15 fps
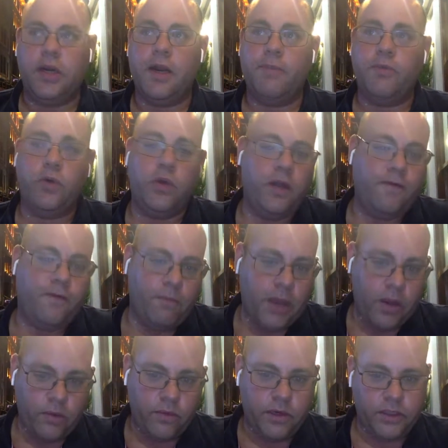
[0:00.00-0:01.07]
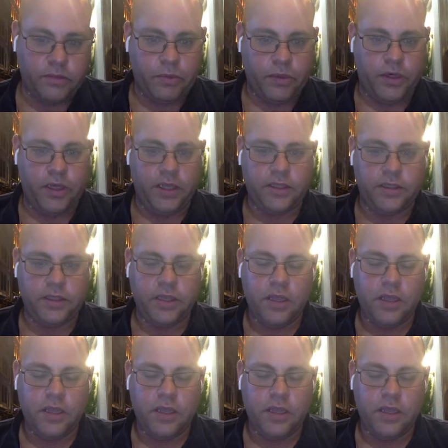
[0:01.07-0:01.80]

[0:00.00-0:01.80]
and I'm doing it from my own experience.